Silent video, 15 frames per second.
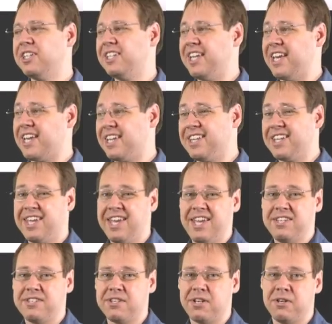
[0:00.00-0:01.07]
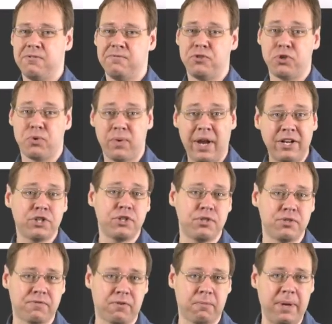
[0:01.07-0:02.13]
like in the case of
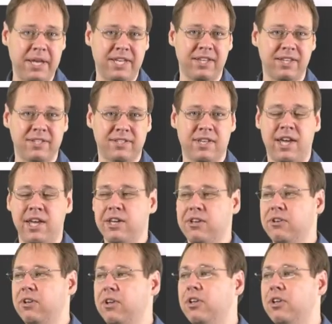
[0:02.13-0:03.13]
directions for making this cake,